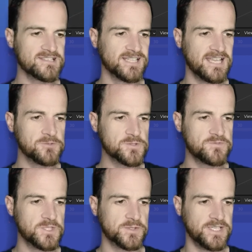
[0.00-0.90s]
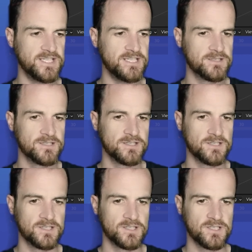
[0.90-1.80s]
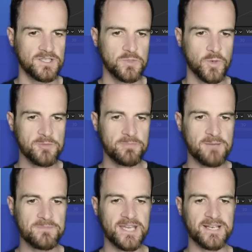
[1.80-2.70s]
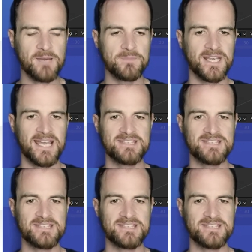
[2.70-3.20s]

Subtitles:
This Levels viewer here, you want to bump that up,